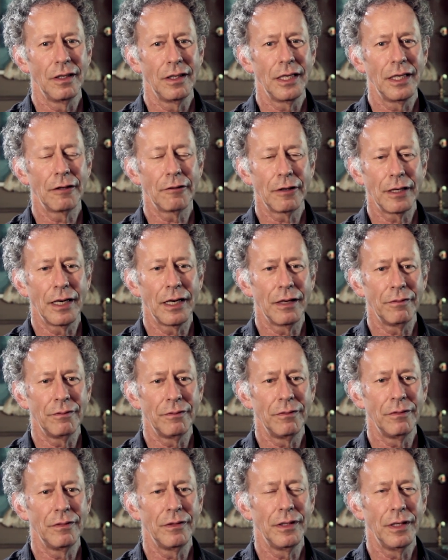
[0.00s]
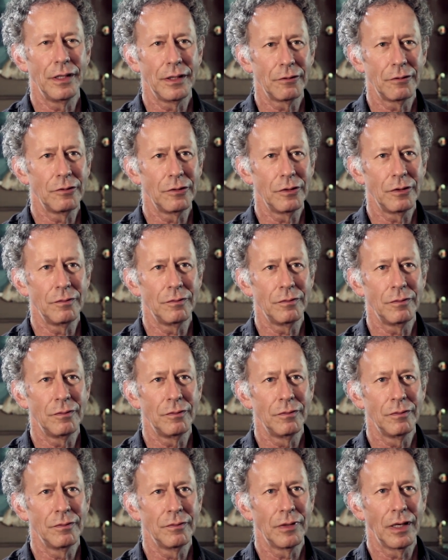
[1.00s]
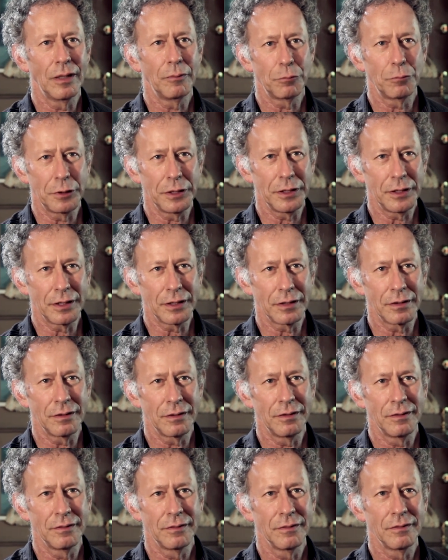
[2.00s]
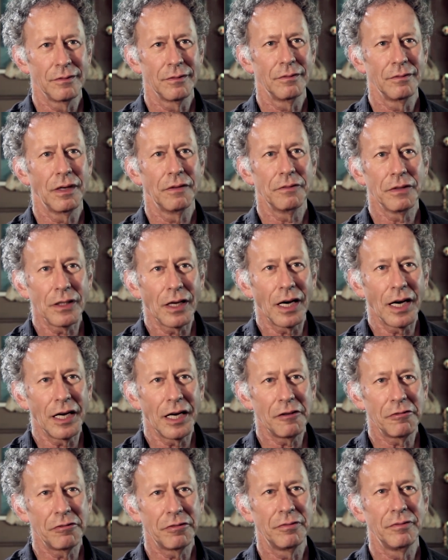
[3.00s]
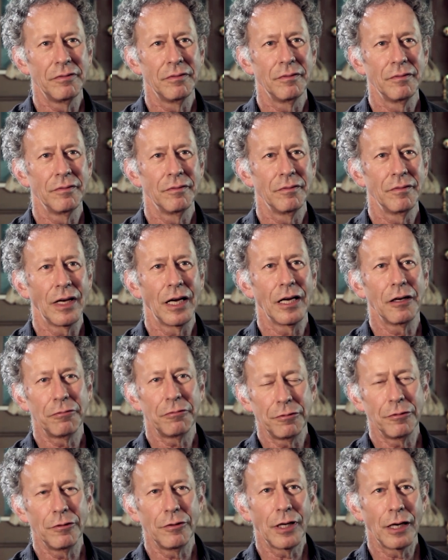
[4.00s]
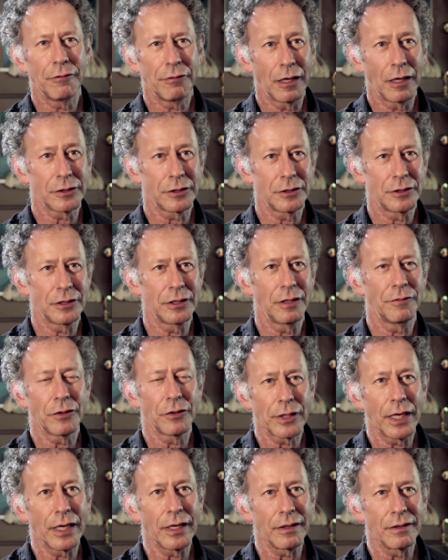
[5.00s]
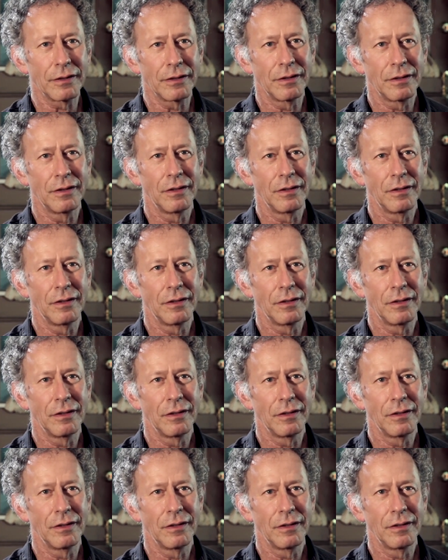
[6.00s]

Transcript: Here I am in the room. I'm breathing. I'm alive. I have food, I have oxygen, I'm okay.